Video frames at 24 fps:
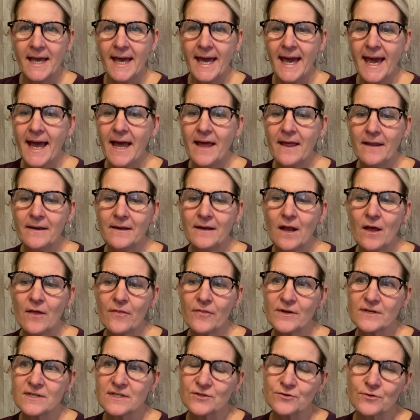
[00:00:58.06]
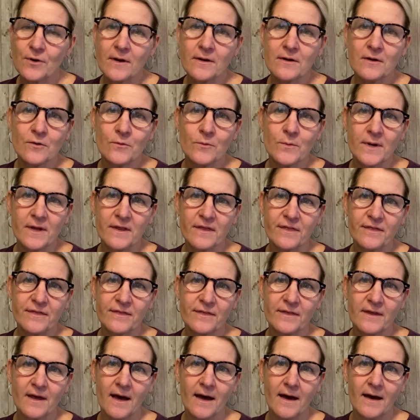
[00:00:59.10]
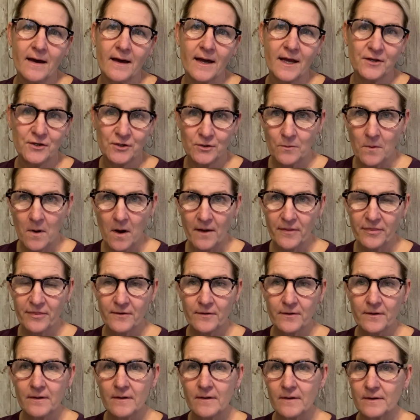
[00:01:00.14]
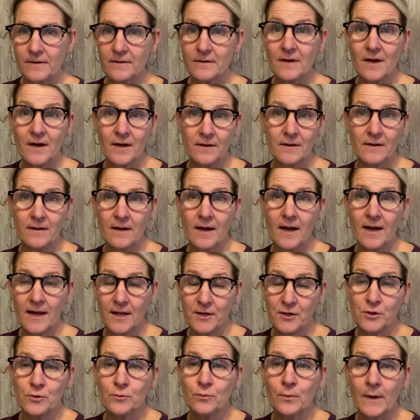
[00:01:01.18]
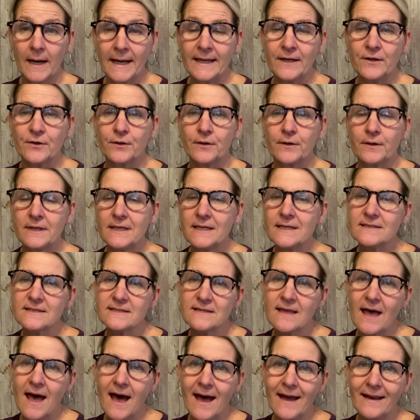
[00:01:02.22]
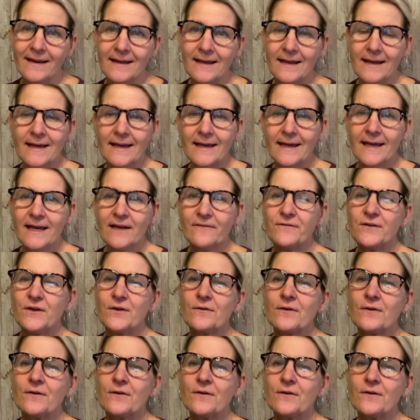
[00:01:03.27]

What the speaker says: And the struggle with a new author or a new writer is that if you're